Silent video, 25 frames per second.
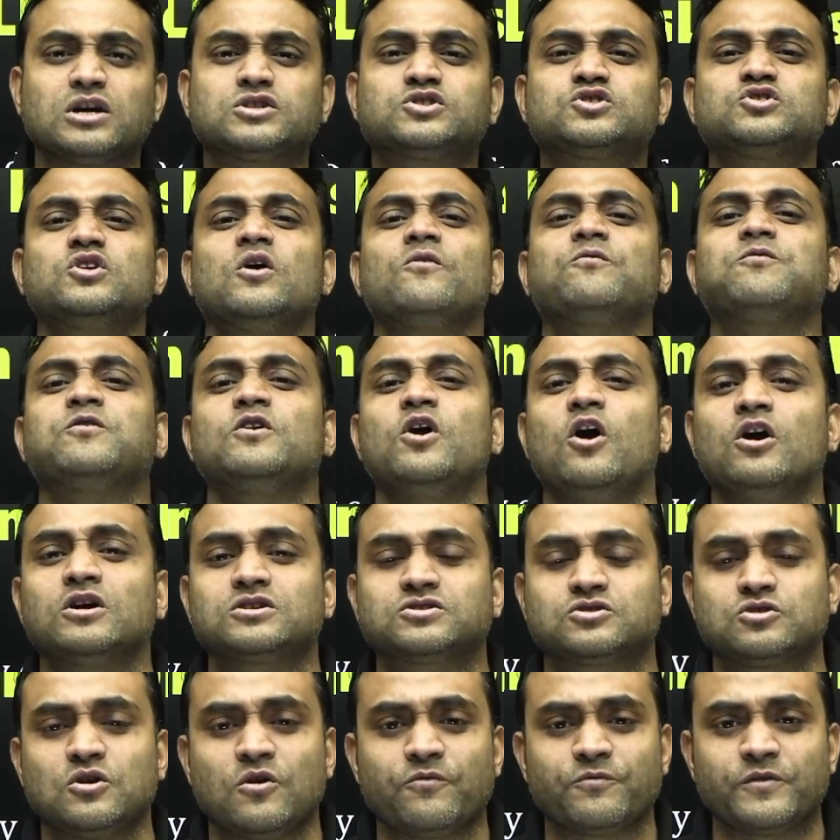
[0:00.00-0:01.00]
of lots
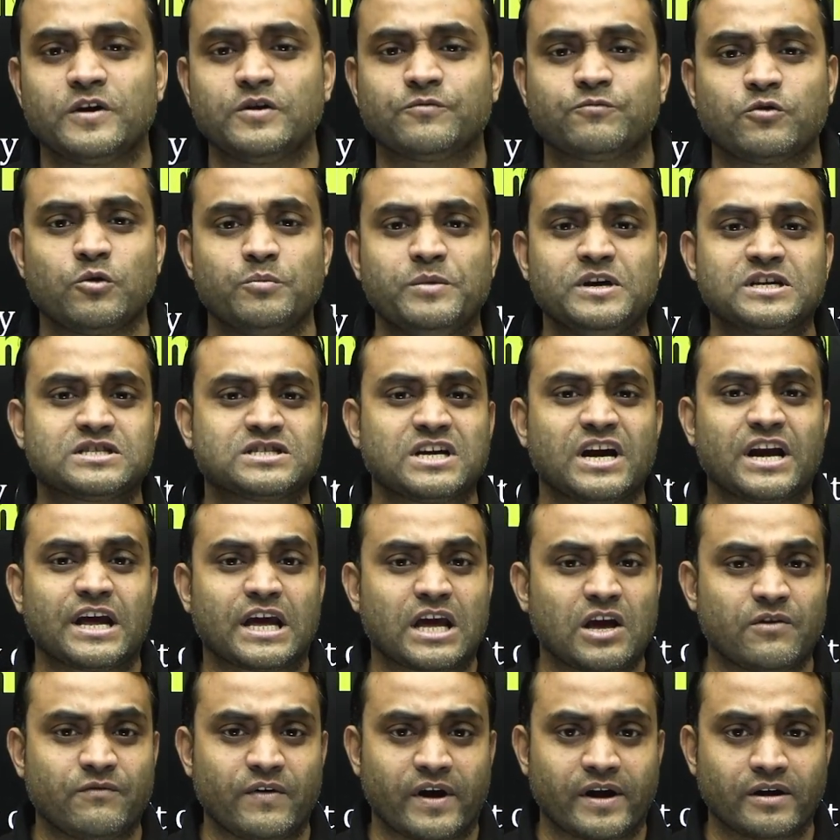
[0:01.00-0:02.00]
of information
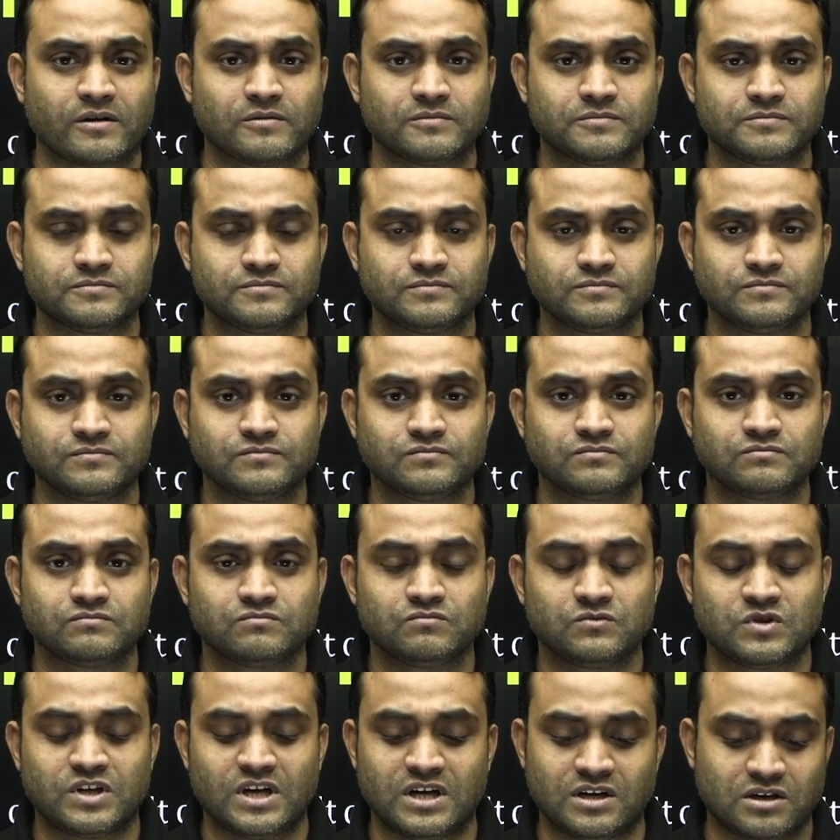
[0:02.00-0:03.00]
given,
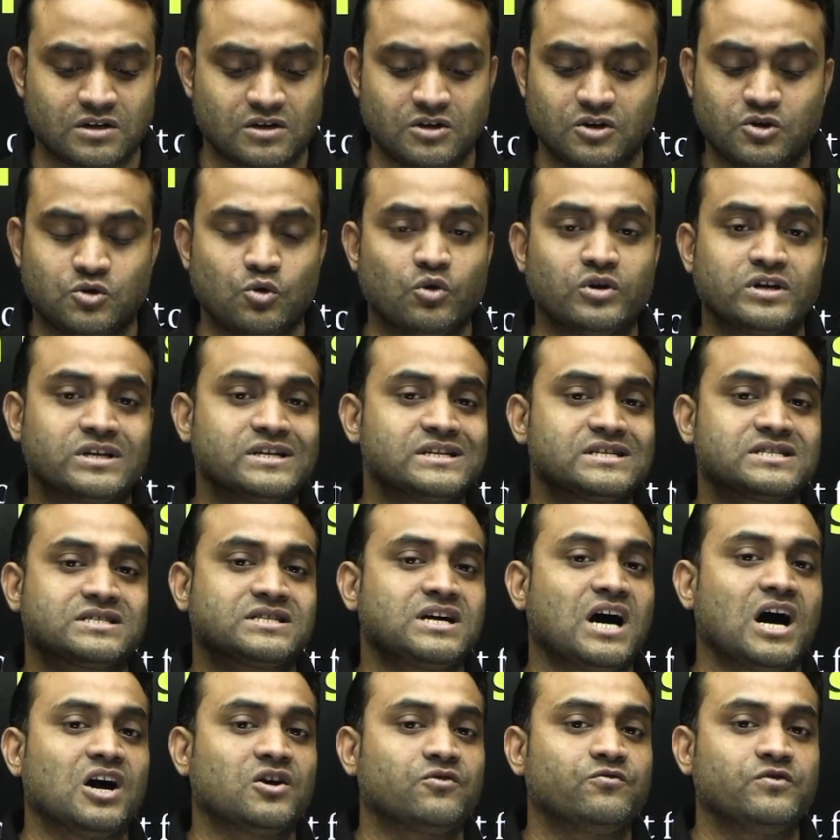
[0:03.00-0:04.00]
then don't
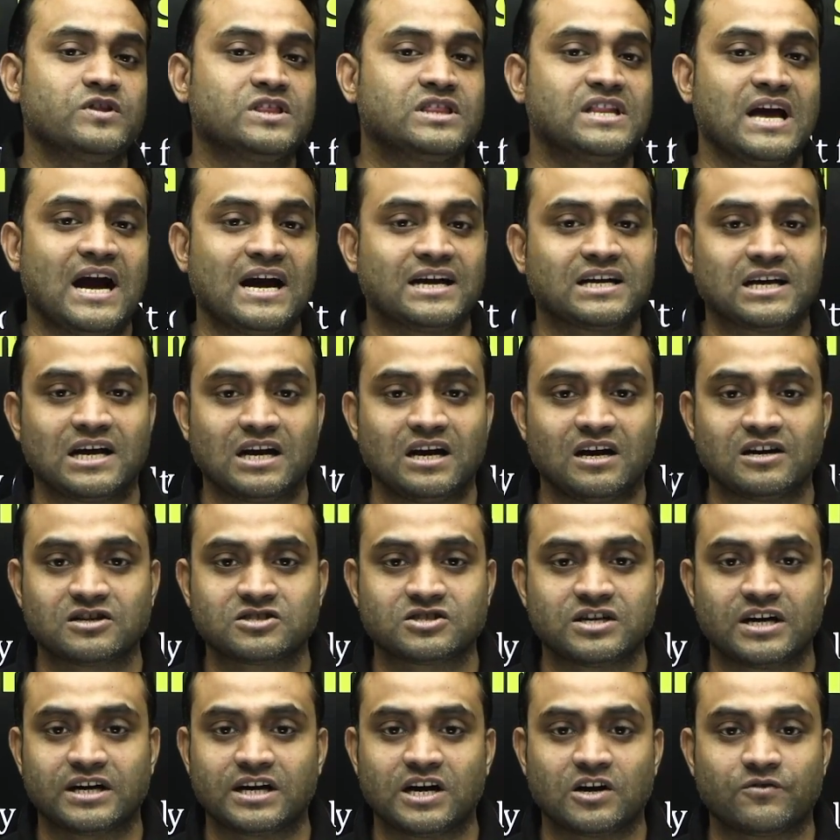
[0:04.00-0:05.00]
start with that L R
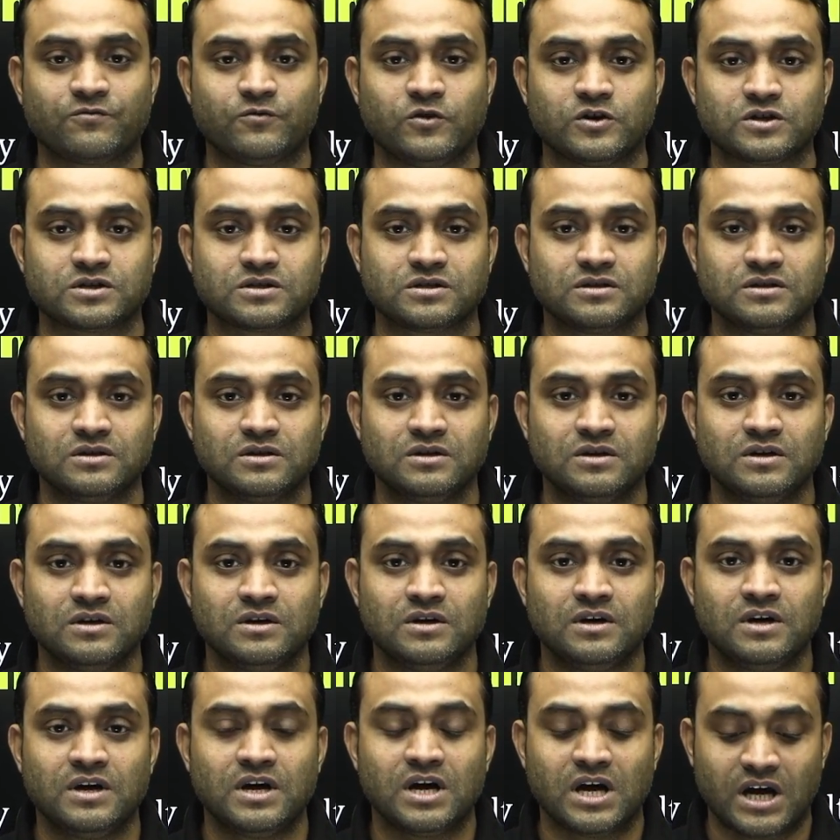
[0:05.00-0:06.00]
set at first.
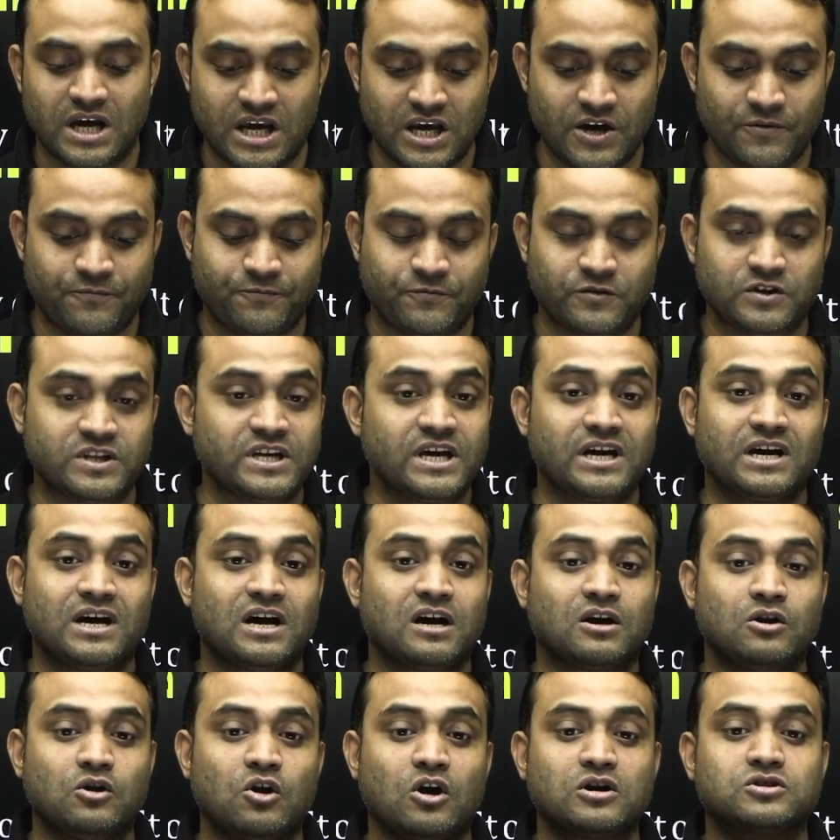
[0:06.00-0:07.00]
If there are
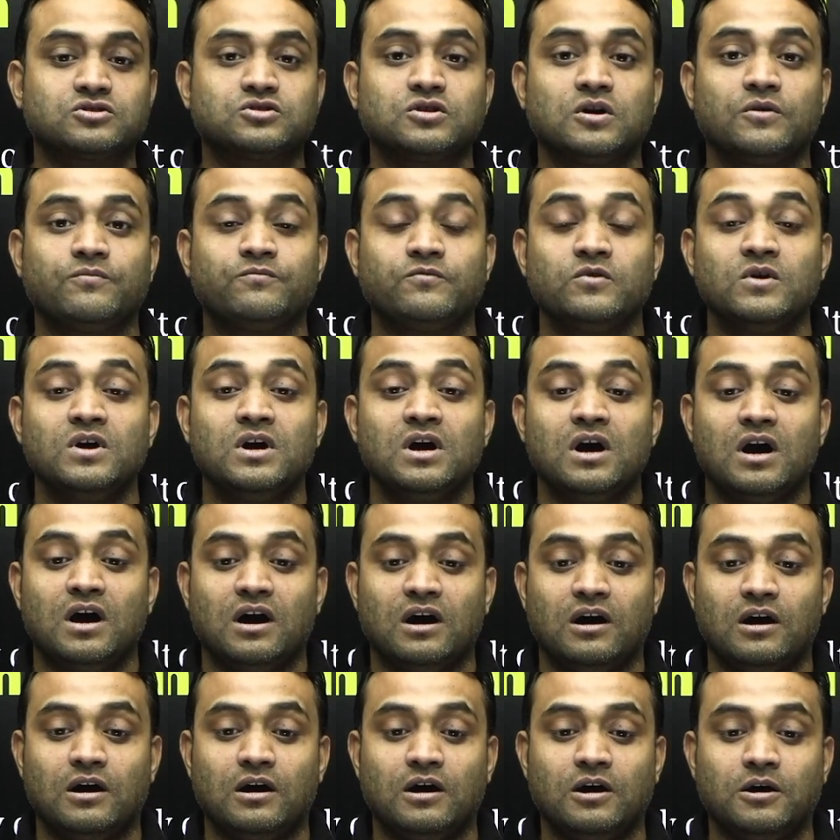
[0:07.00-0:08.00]
lots of
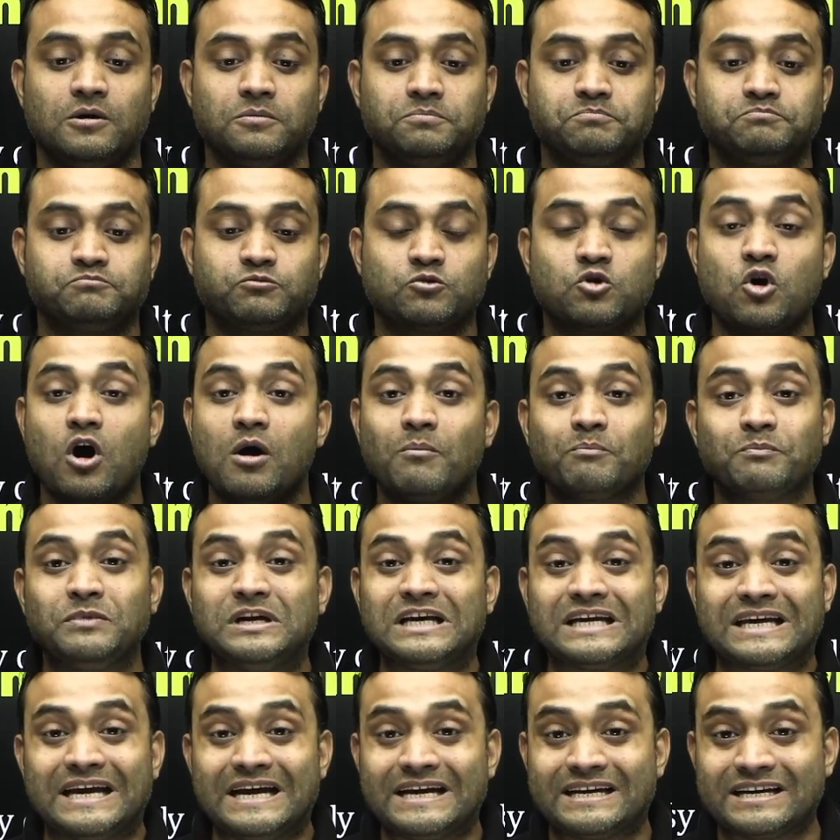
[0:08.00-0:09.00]
uh,
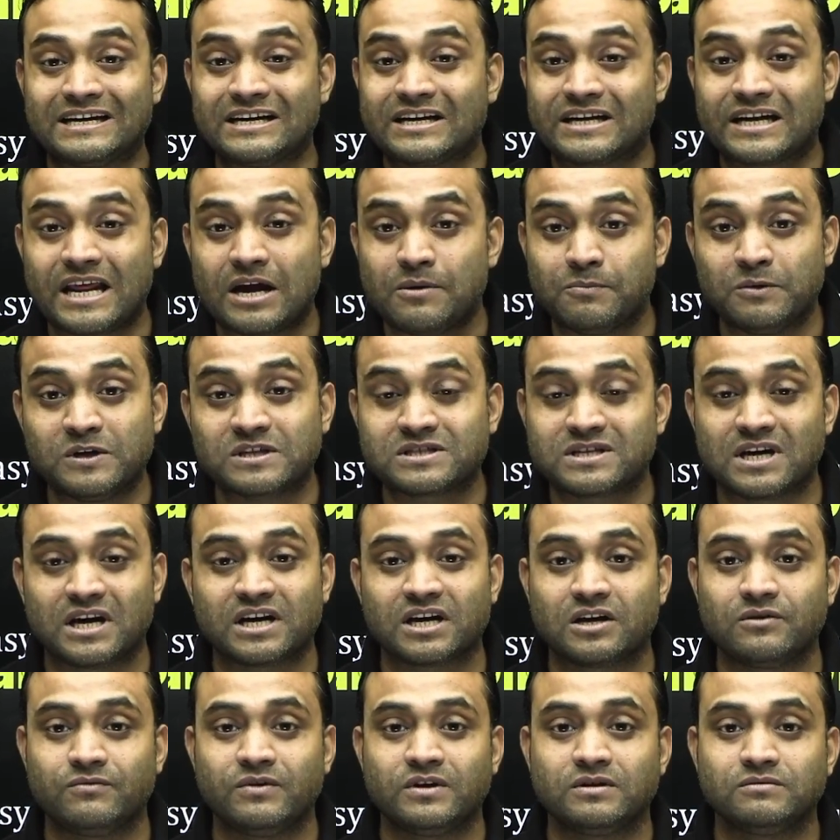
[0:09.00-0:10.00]
complicated tables are
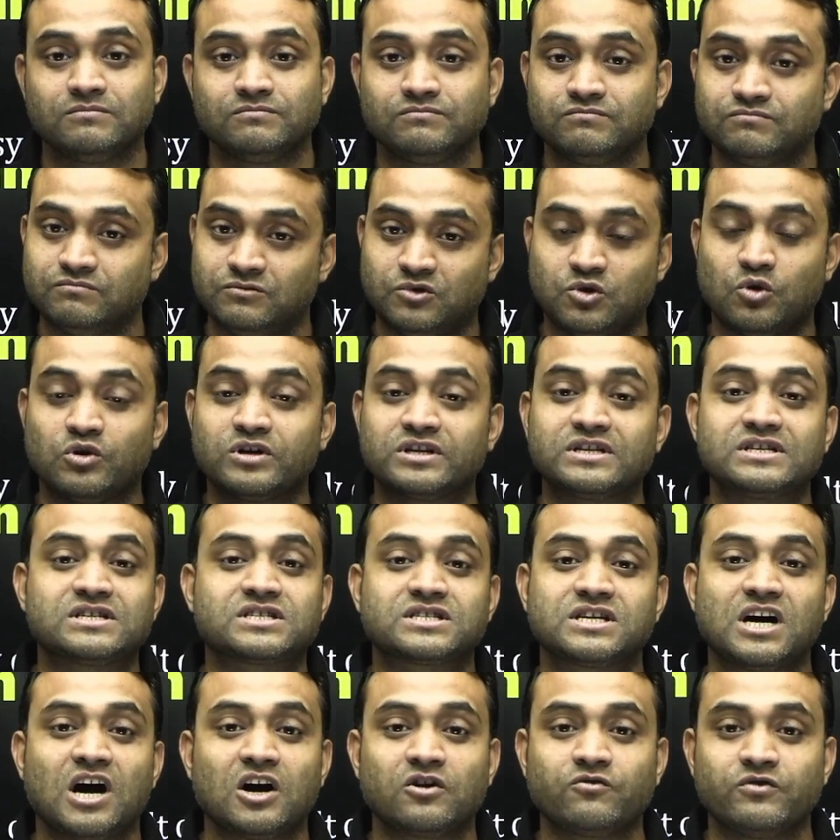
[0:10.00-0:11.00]
given, don't
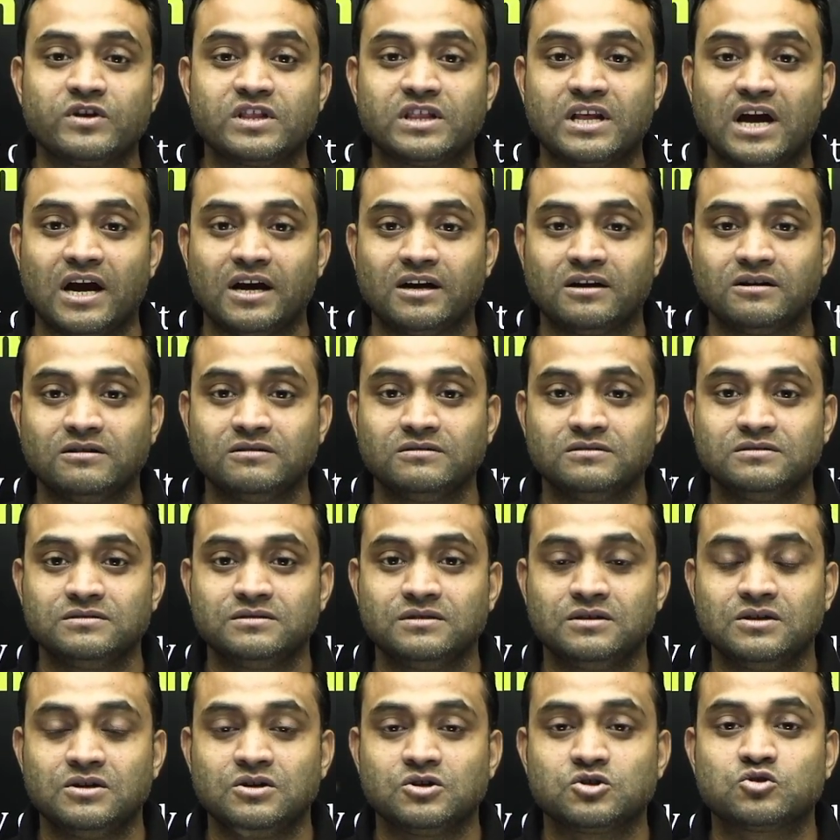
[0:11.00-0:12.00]
start with that.
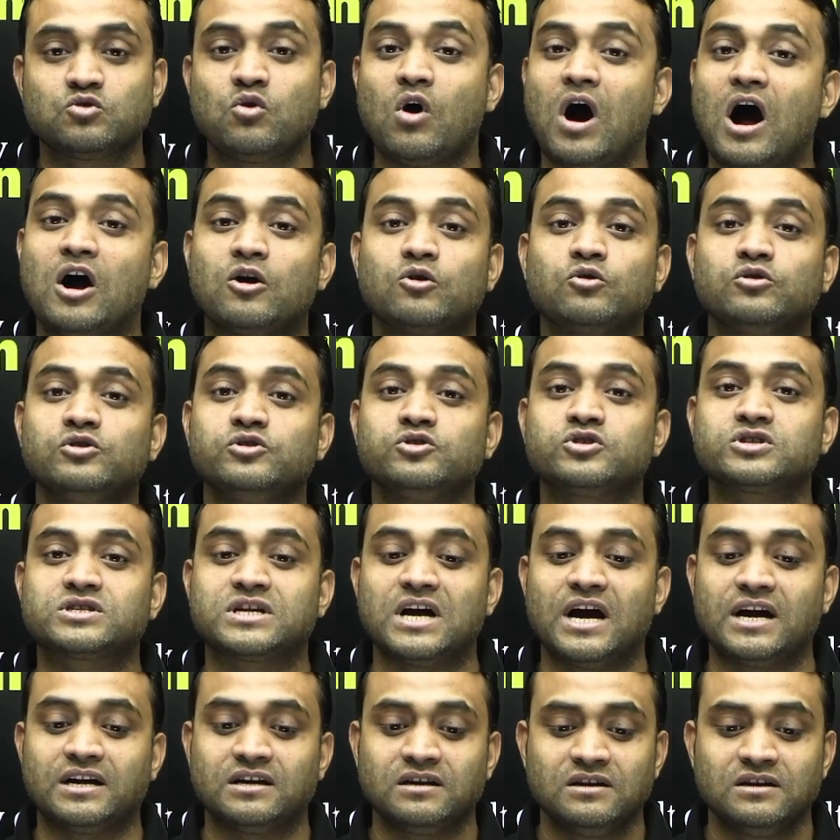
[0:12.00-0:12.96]
So how do you start?